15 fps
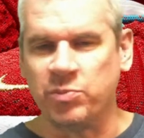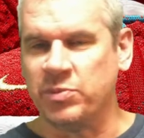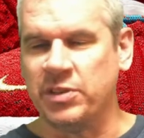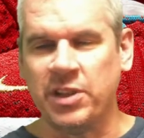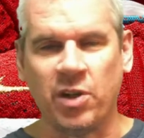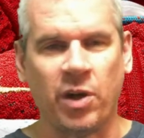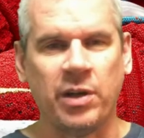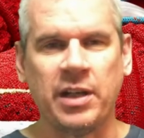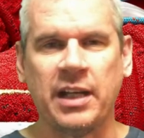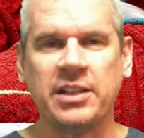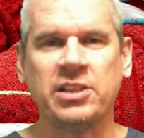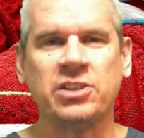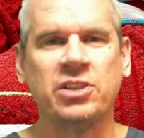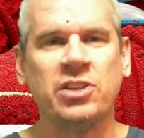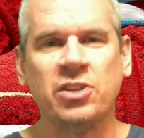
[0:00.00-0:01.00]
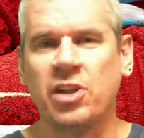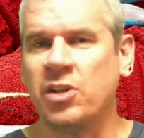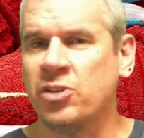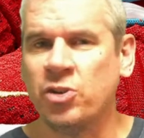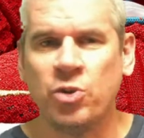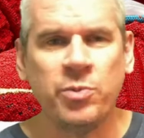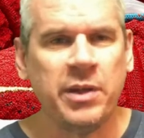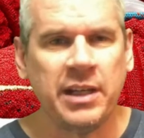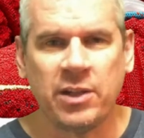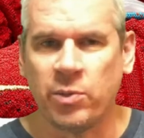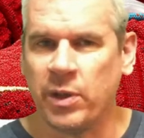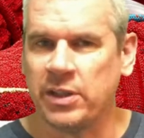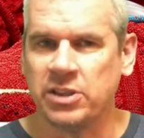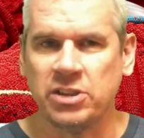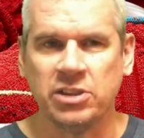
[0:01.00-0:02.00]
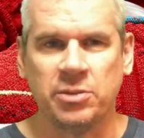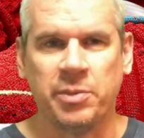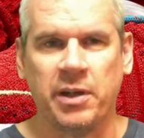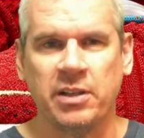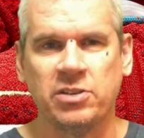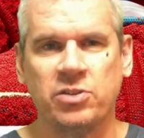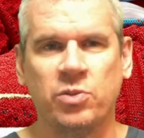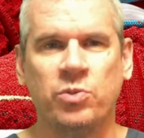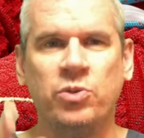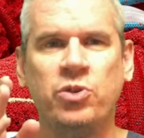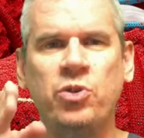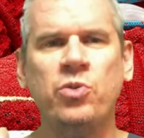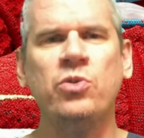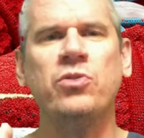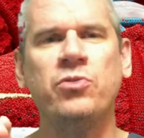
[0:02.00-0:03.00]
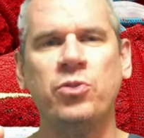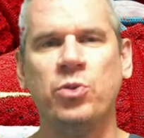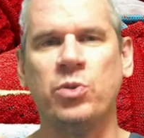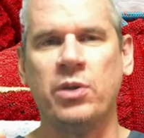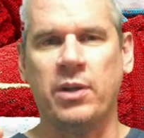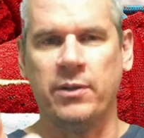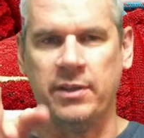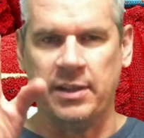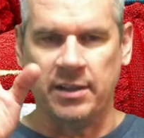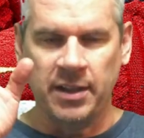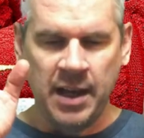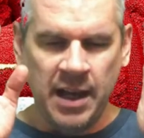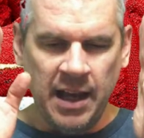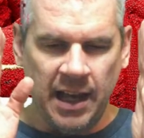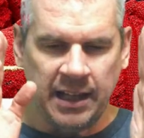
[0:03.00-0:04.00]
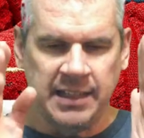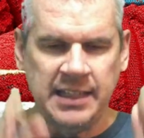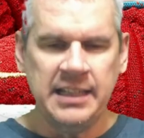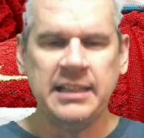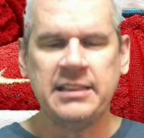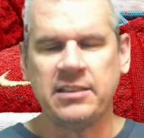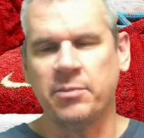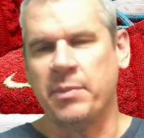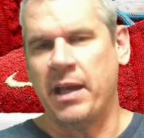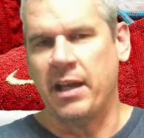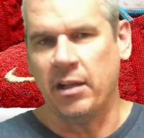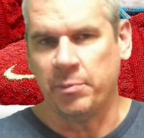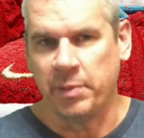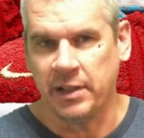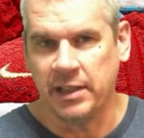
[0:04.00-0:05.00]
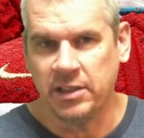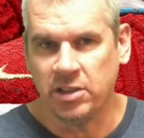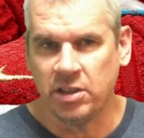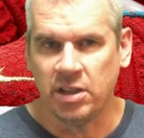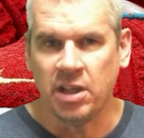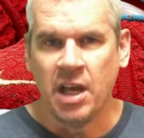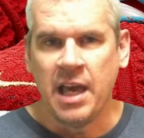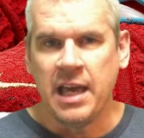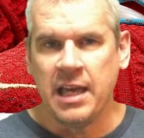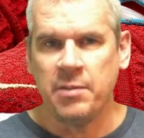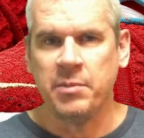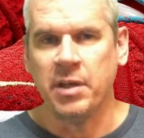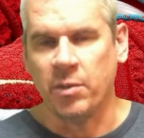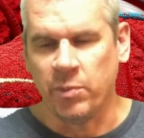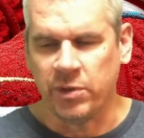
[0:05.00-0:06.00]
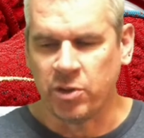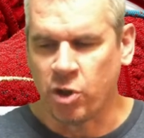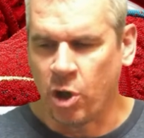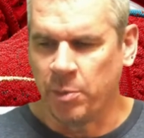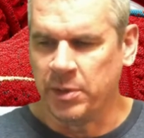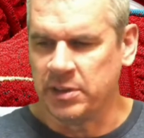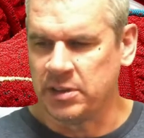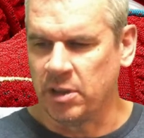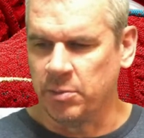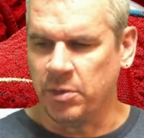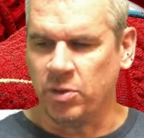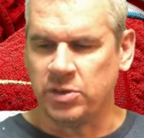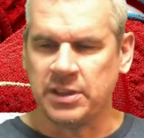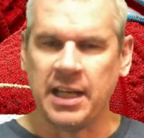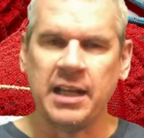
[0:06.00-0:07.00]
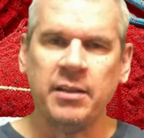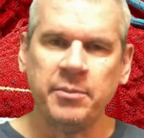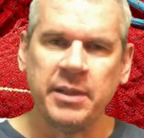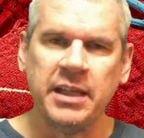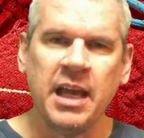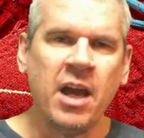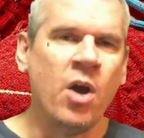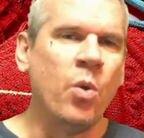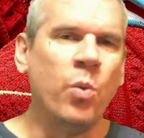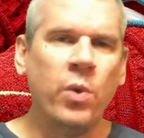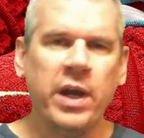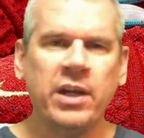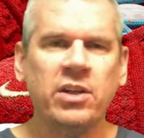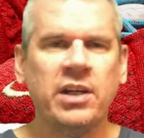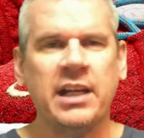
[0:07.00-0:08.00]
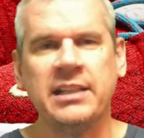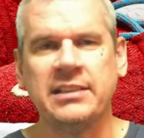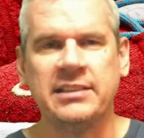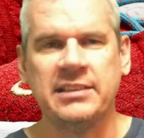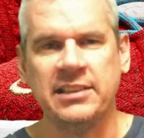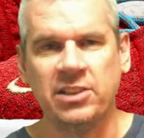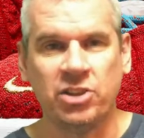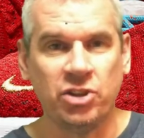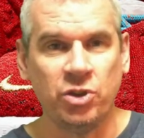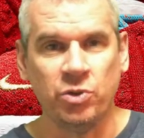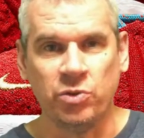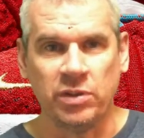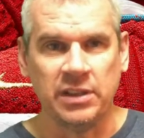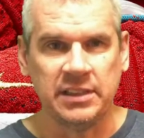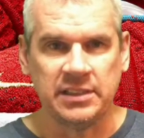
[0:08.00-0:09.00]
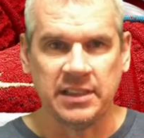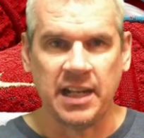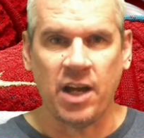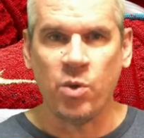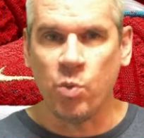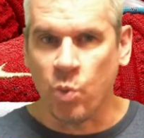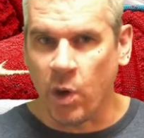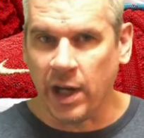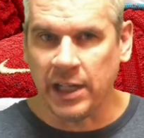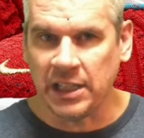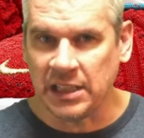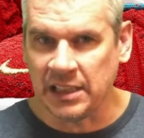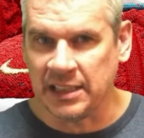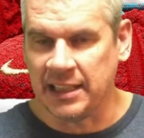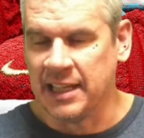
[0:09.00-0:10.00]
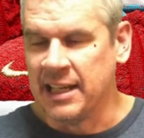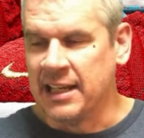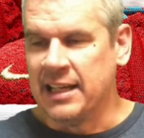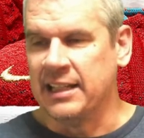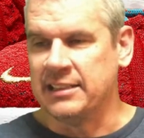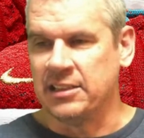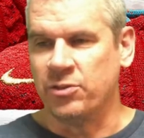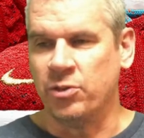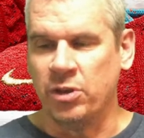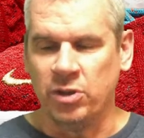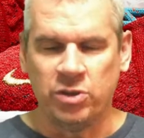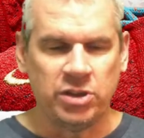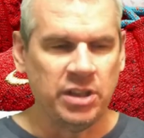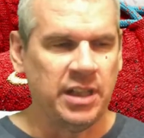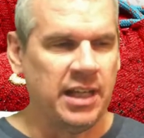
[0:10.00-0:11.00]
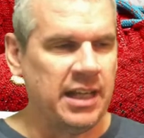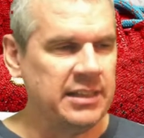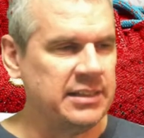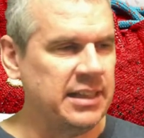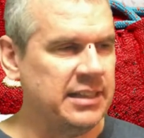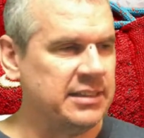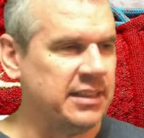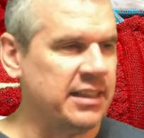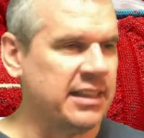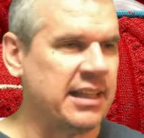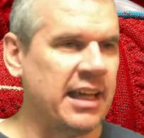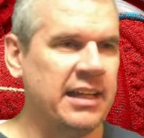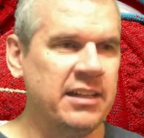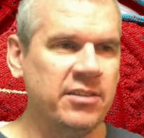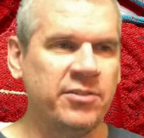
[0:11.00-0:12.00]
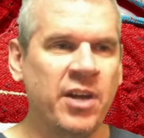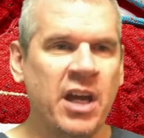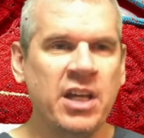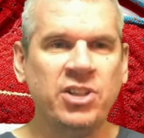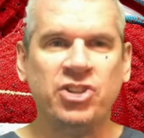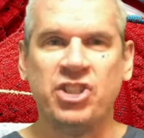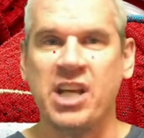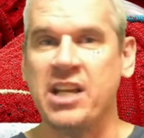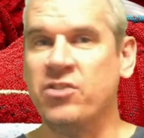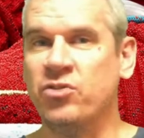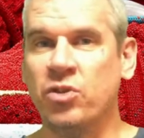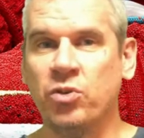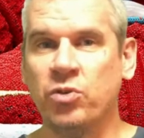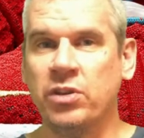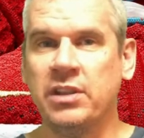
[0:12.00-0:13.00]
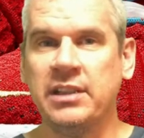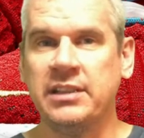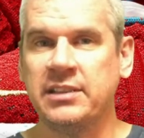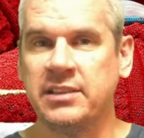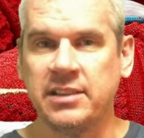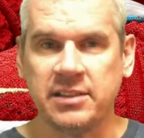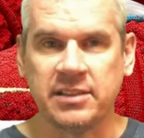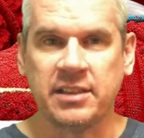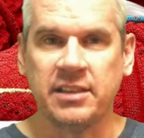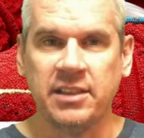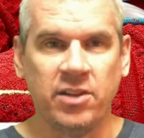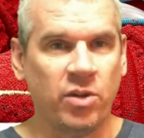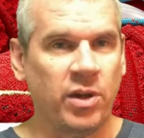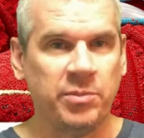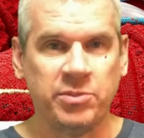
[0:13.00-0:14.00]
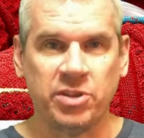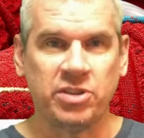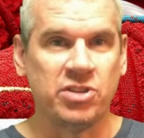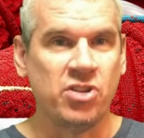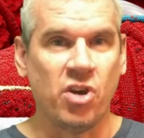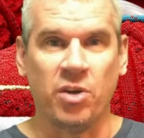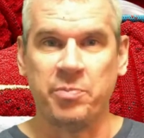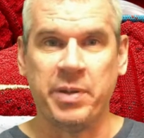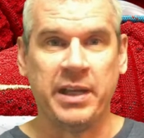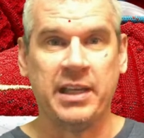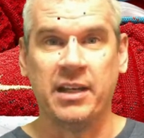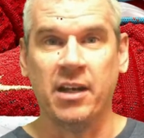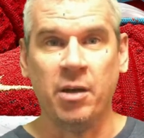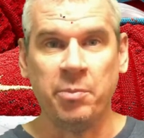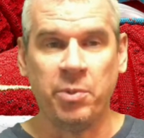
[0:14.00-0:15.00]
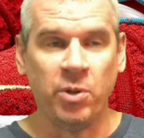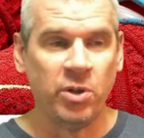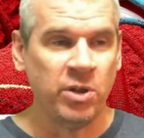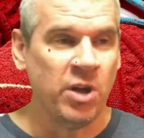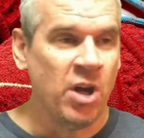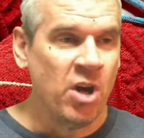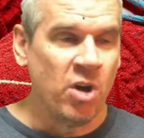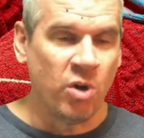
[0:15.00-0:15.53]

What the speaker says: you know, I just, there are too many questions about it. So you, the viewer out there, I need some help. I need you to hit me up with comments down below. Tell me, where is this shoe releasing? How widely is it releasing? Is it the kind of general release that's, you know, I'm just not picking up on?